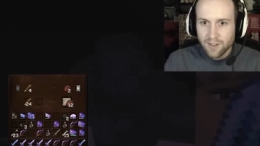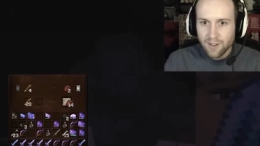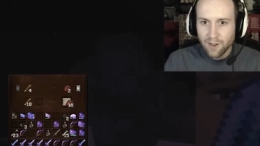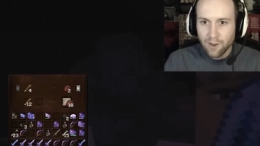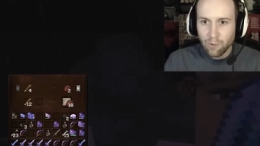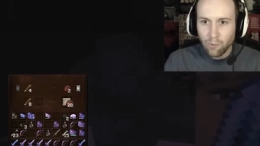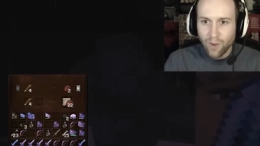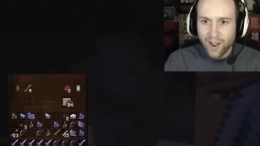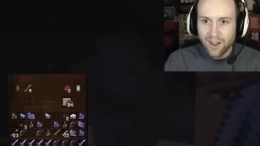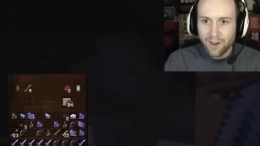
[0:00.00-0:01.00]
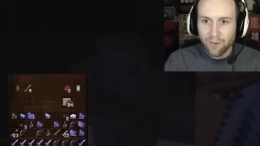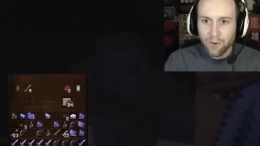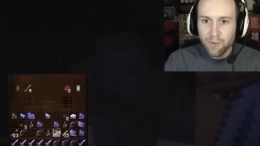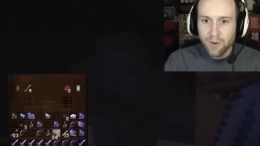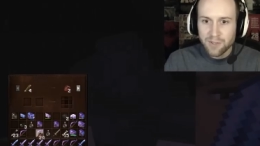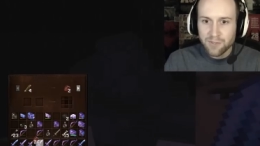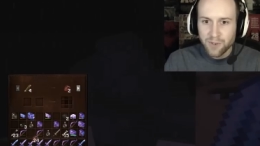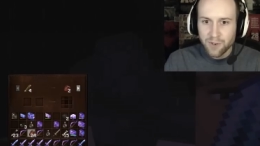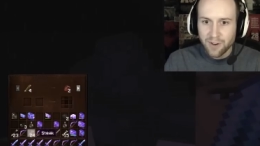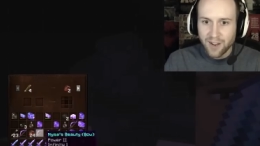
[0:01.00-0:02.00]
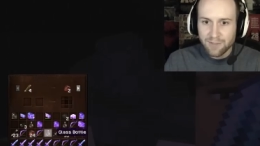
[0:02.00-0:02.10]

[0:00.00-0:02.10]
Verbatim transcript: rotten Oh, wow. Who wants food? I have